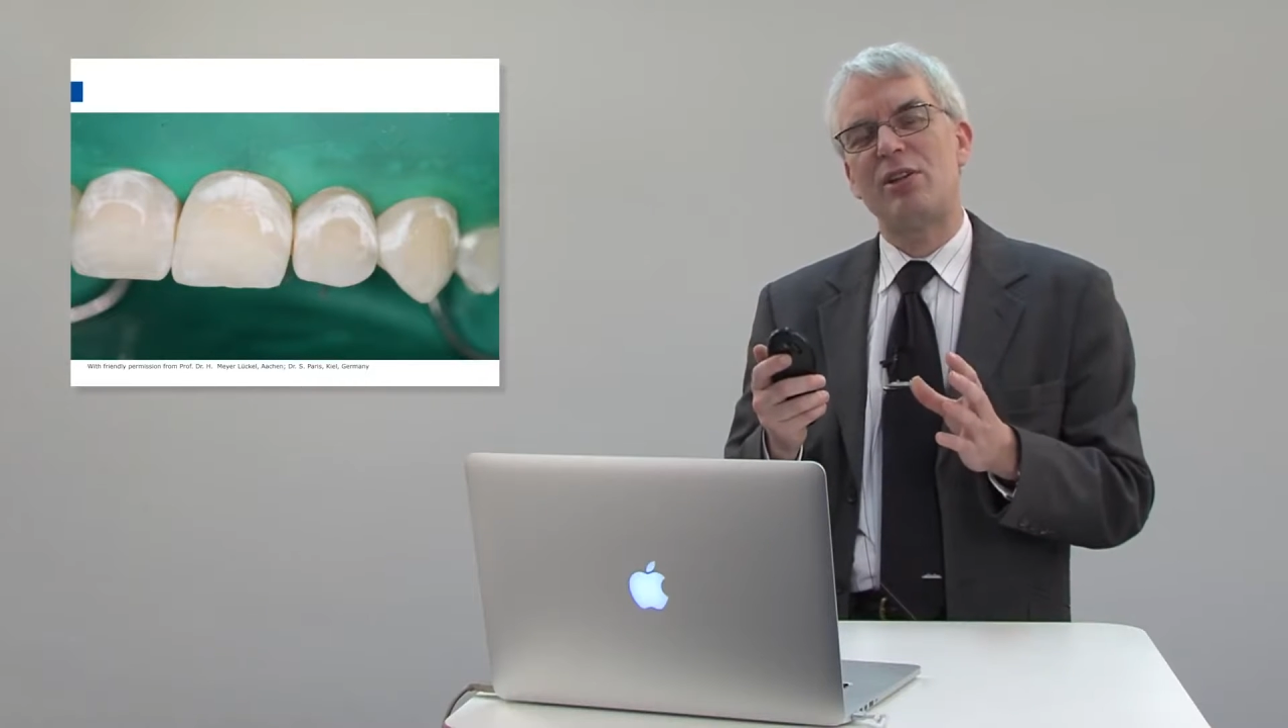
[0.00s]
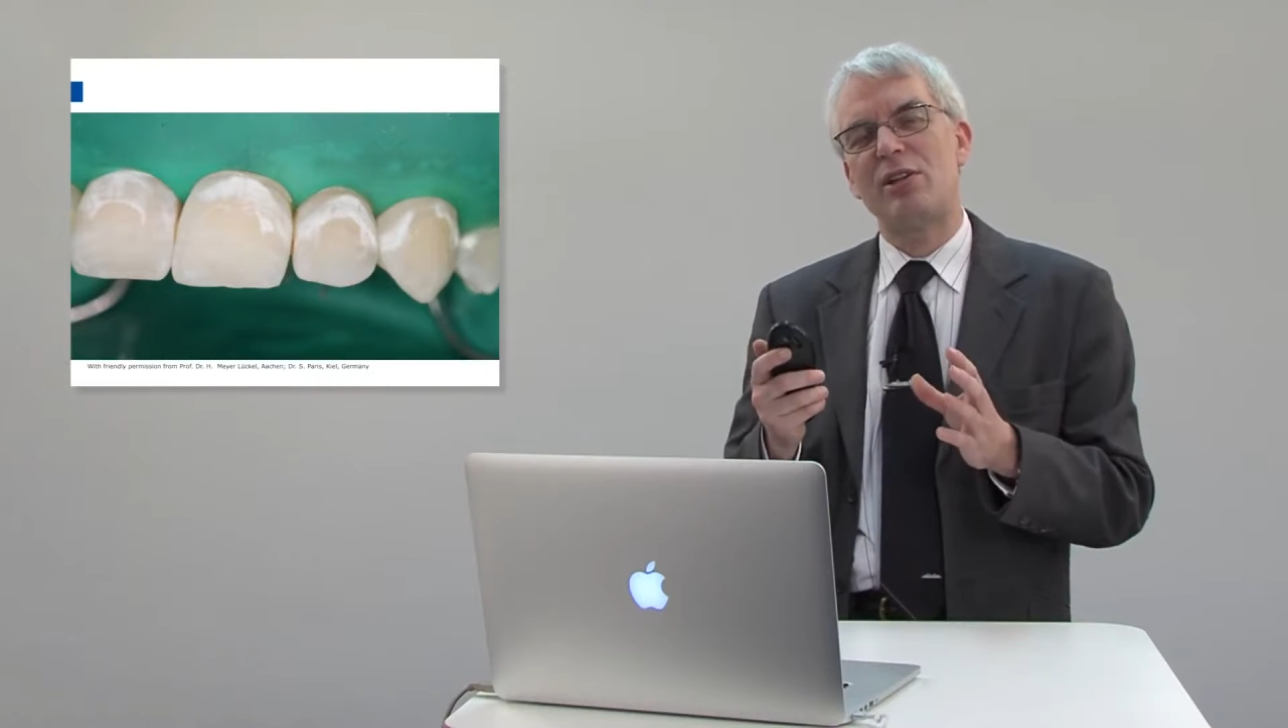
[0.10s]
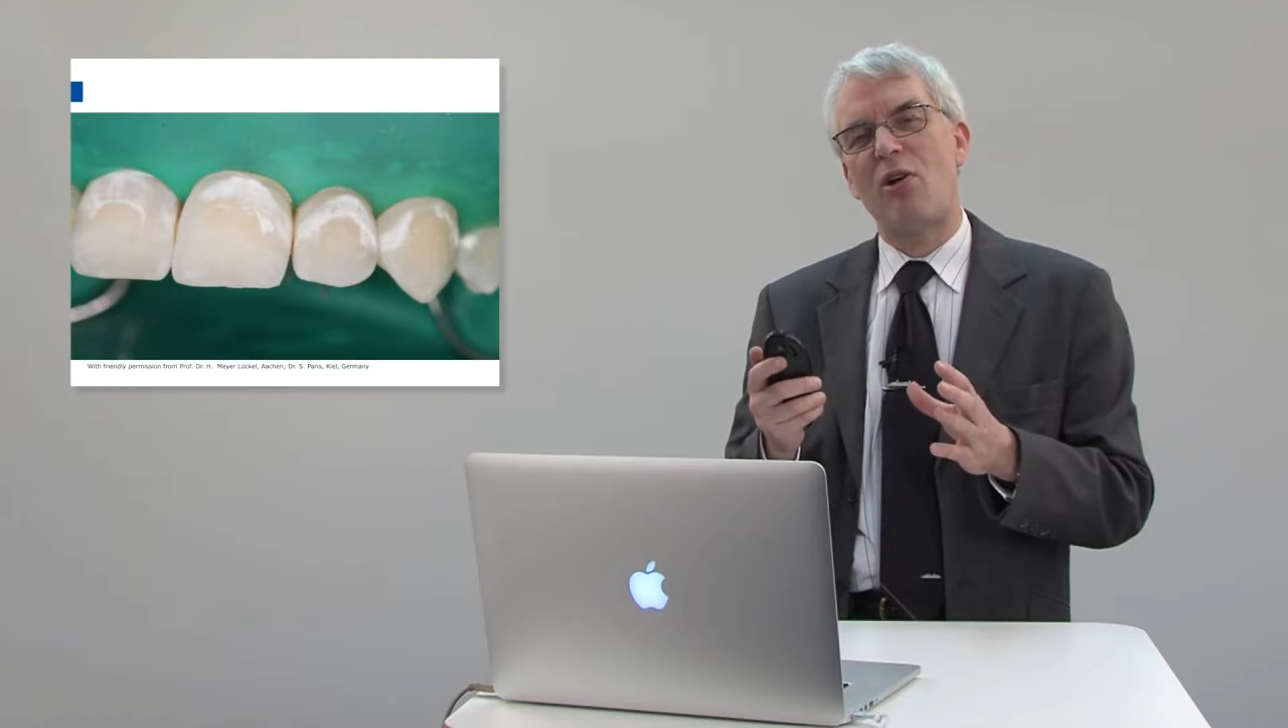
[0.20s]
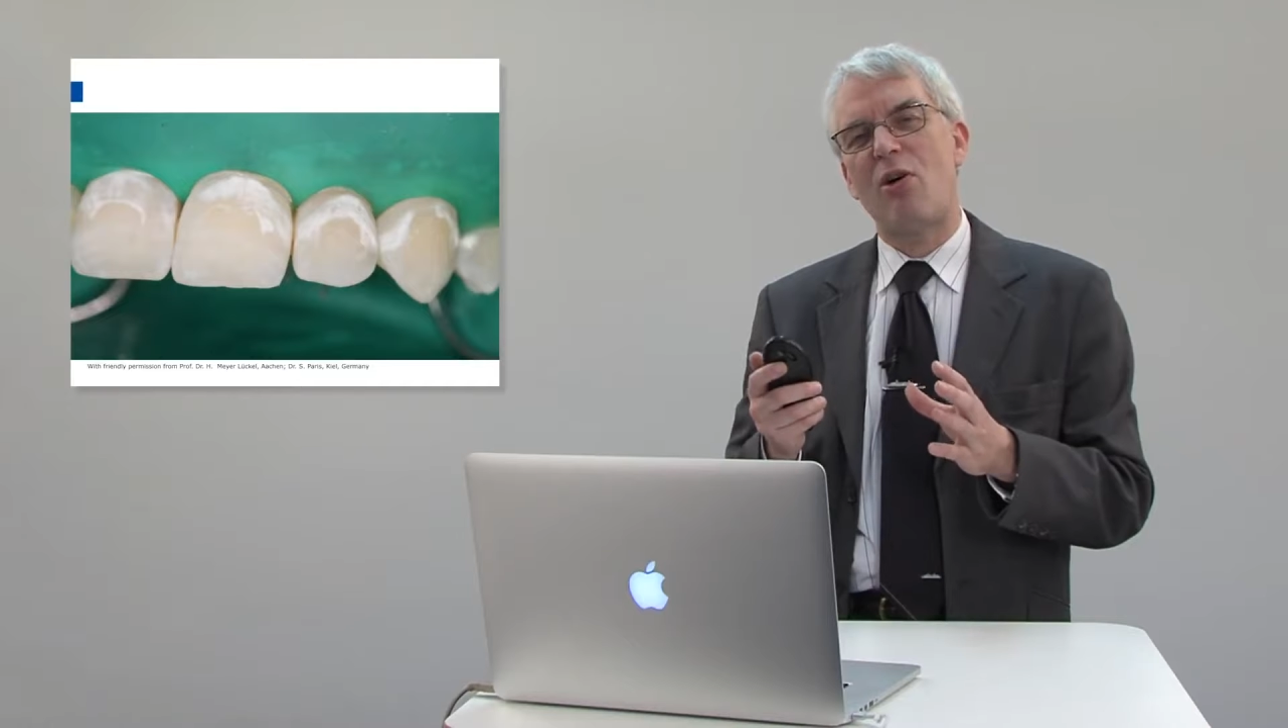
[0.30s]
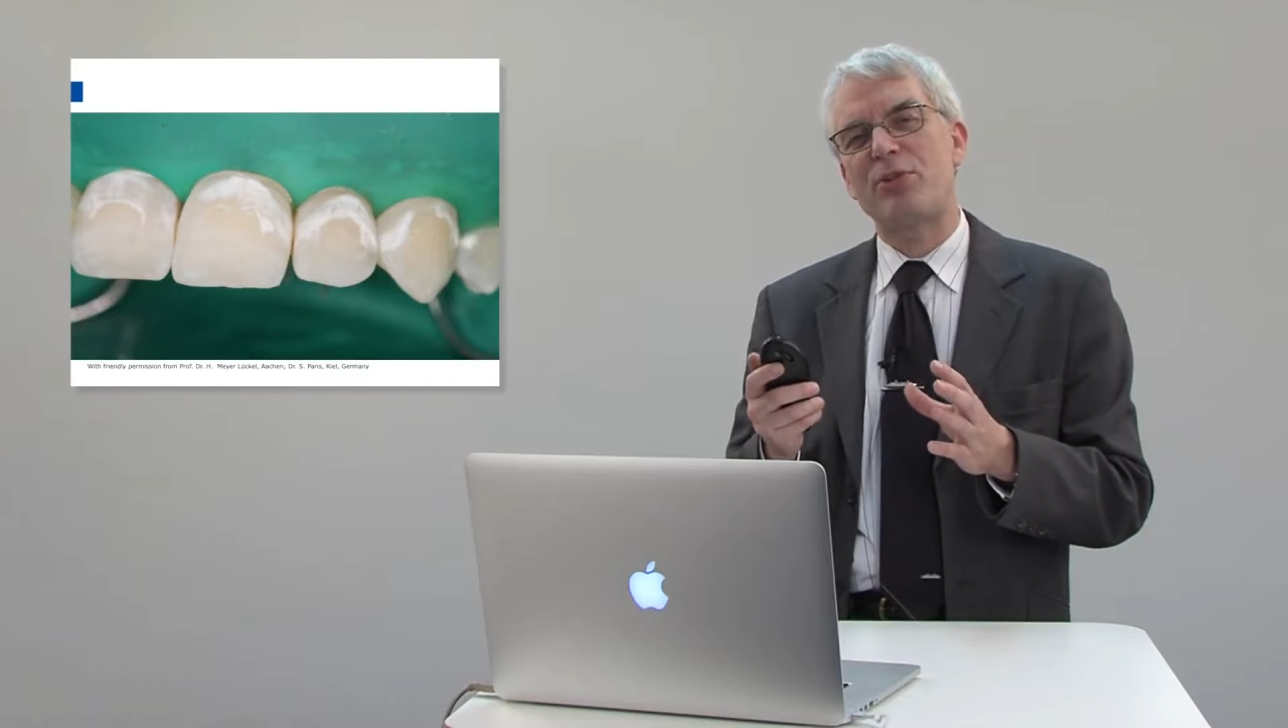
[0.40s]

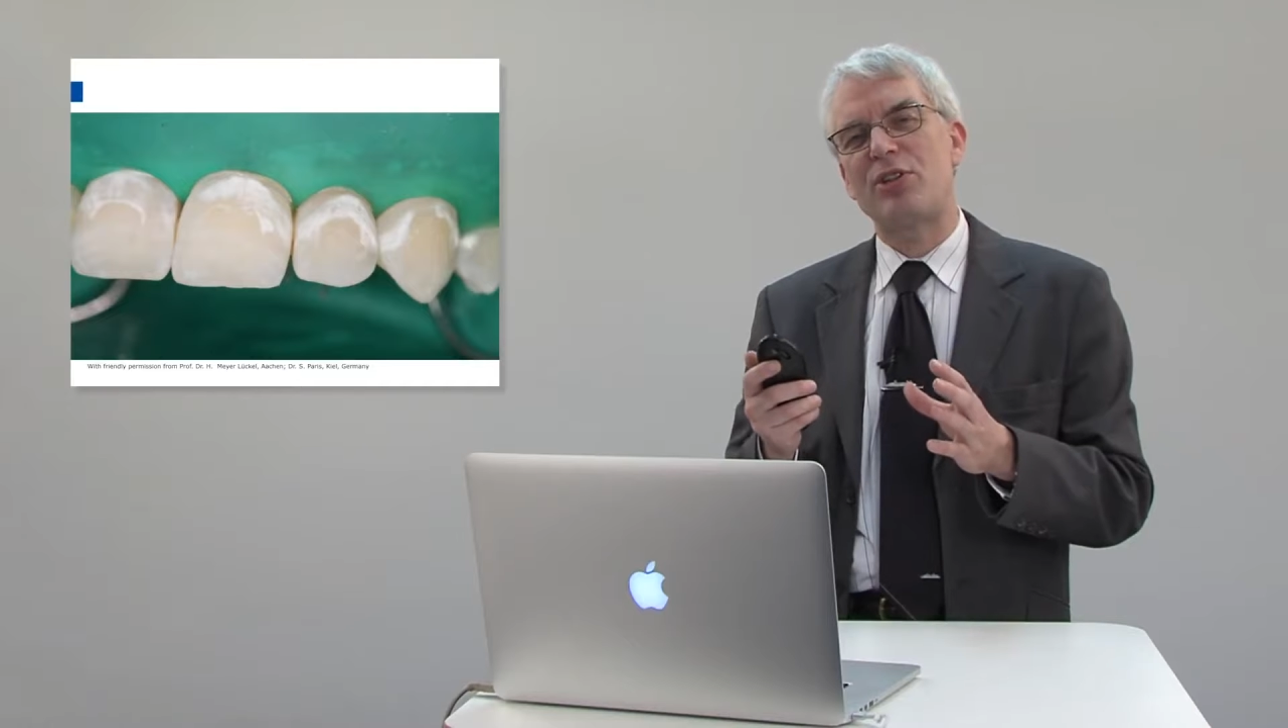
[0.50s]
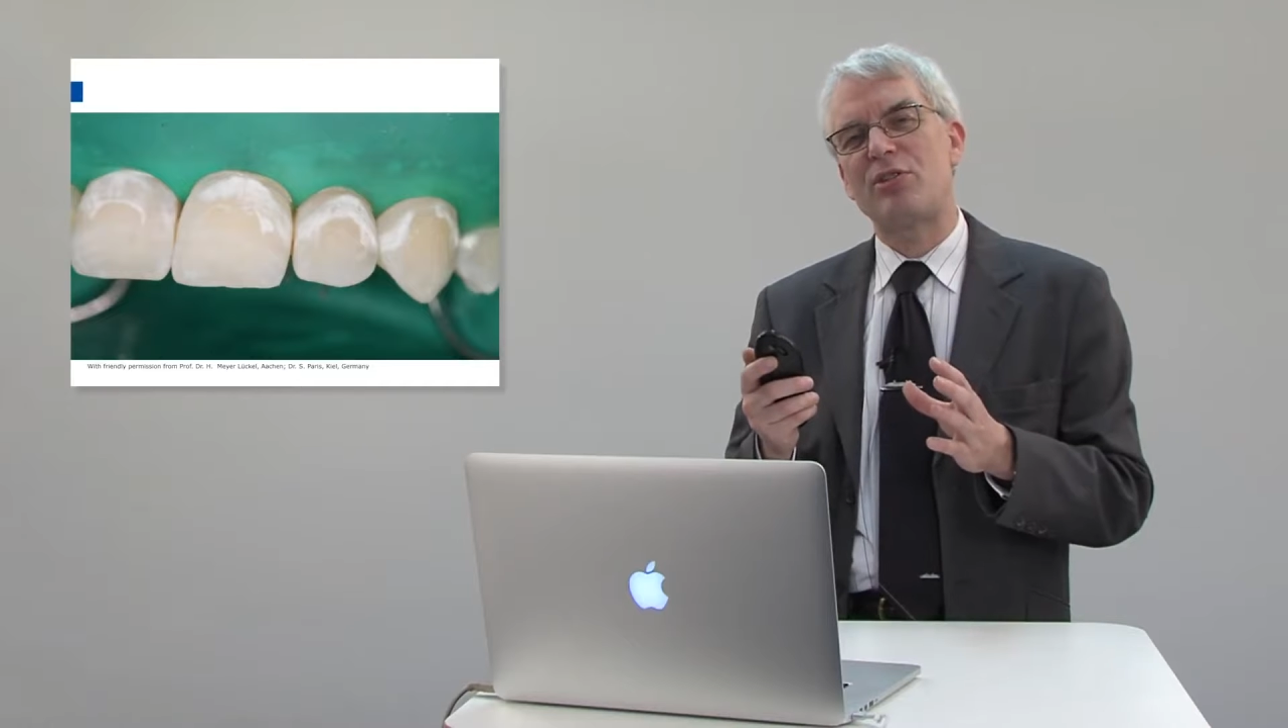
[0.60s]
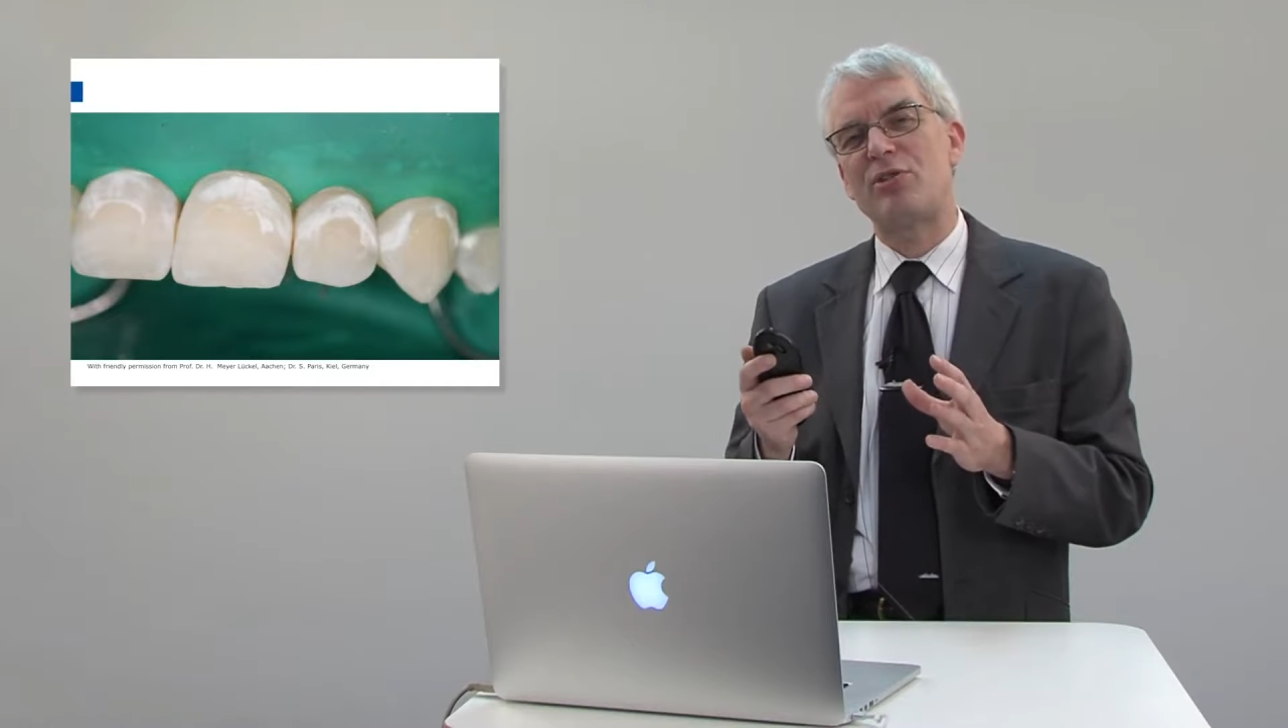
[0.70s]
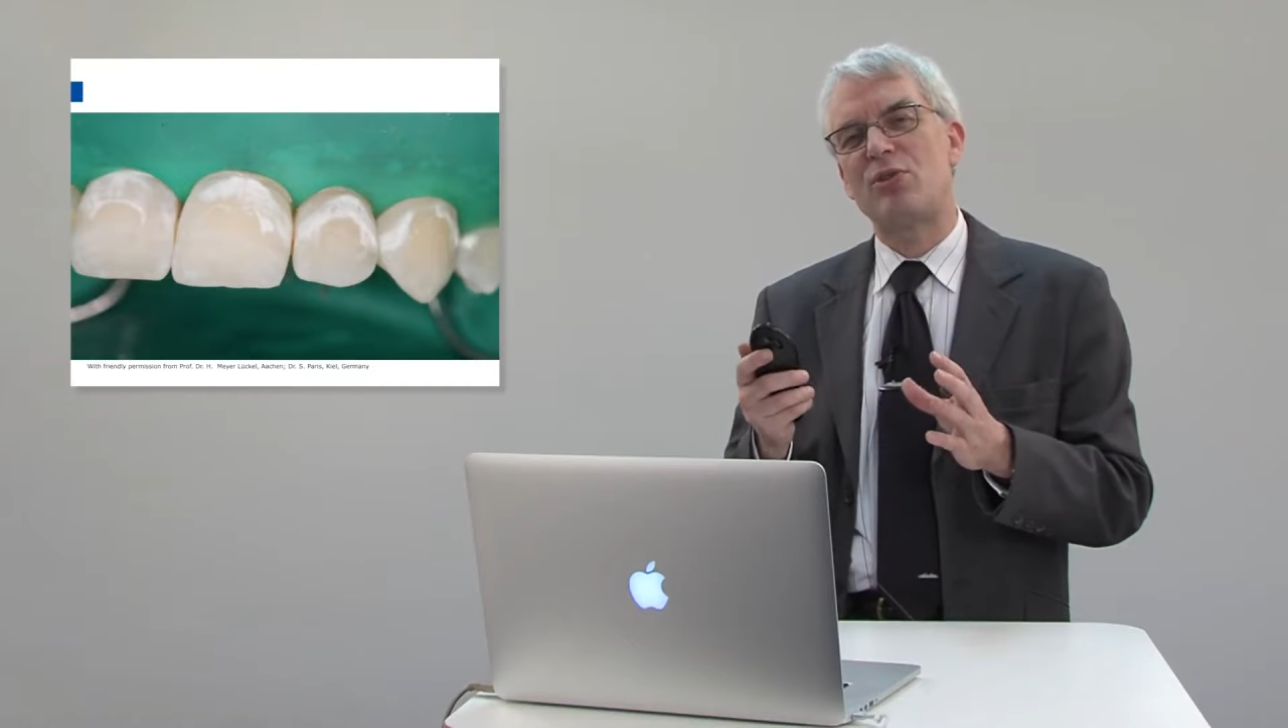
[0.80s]
the option